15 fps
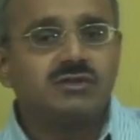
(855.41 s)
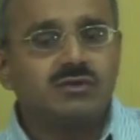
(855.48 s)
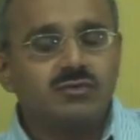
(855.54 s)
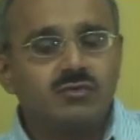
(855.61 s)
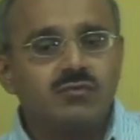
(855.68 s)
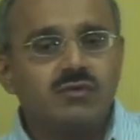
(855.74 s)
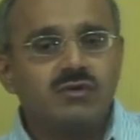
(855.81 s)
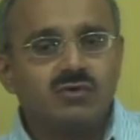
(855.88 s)
So,
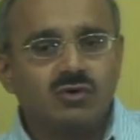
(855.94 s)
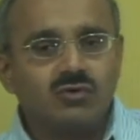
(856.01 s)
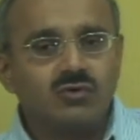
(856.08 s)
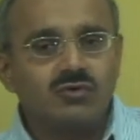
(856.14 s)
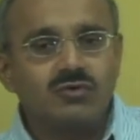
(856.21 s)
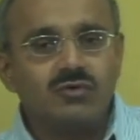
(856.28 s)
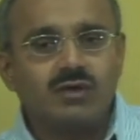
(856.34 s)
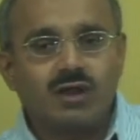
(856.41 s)
we are not going
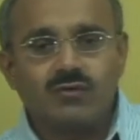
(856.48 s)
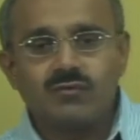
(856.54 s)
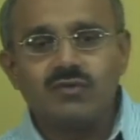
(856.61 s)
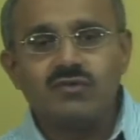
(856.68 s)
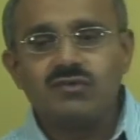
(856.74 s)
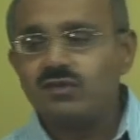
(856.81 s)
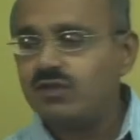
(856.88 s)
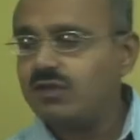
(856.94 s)
to
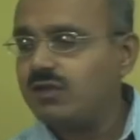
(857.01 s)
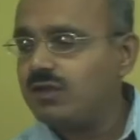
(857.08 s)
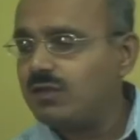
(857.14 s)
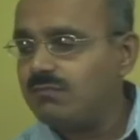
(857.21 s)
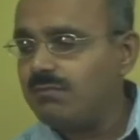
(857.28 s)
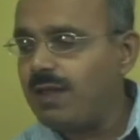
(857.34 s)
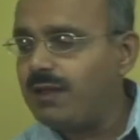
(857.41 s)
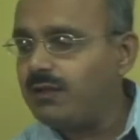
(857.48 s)
traverse
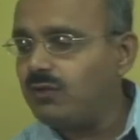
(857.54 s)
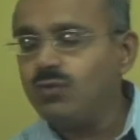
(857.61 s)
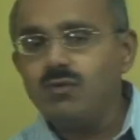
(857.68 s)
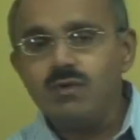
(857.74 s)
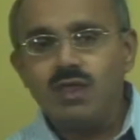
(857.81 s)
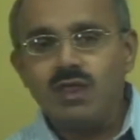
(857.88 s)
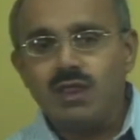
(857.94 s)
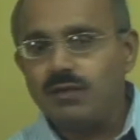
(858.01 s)
back to
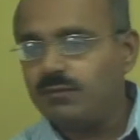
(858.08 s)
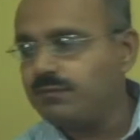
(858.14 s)
A.